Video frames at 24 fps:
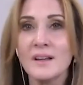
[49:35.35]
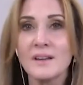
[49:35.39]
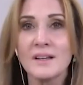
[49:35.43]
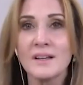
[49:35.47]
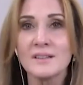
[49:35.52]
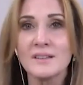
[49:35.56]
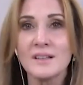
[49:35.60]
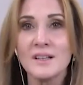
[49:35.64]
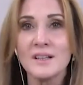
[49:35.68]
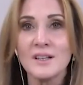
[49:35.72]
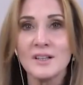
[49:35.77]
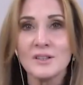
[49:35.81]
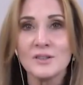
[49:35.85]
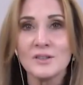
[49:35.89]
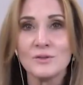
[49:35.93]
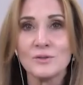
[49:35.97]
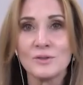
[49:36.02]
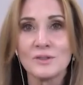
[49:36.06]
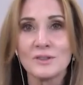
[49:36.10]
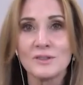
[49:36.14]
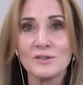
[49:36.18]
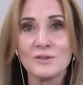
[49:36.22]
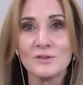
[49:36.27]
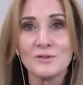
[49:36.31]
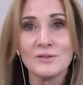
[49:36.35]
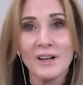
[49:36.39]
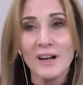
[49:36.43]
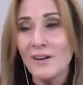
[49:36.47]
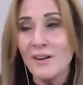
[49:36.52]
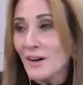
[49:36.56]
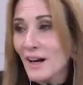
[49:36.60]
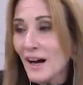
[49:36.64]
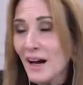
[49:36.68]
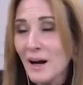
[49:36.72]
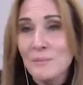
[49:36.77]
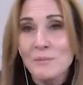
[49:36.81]
that you you
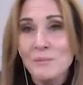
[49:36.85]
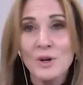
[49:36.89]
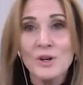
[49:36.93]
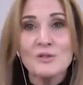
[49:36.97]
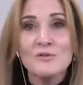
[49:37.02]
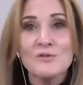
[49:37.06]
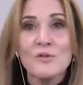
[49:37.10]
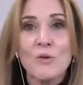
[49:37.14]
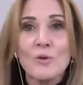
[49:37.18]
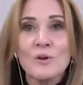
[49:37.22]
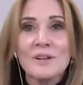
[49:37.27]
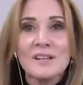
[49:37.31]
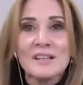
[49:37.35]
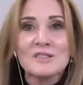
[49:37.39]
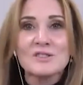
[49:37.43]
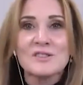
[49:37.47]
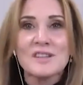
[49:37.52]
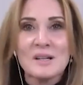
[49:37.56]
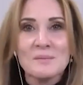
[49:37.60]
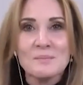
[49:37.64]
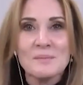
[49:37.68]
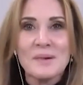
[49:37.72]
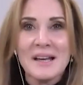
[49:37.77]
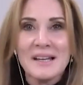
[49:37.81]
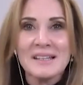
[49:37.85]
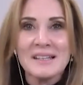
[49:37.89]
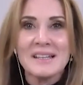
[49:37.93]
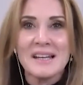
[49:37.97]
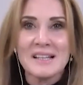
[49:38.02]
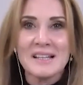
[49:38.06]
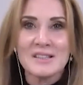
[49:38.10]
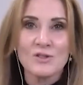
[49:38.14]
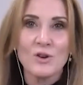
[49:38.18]
oh i'm not falling into that pattern as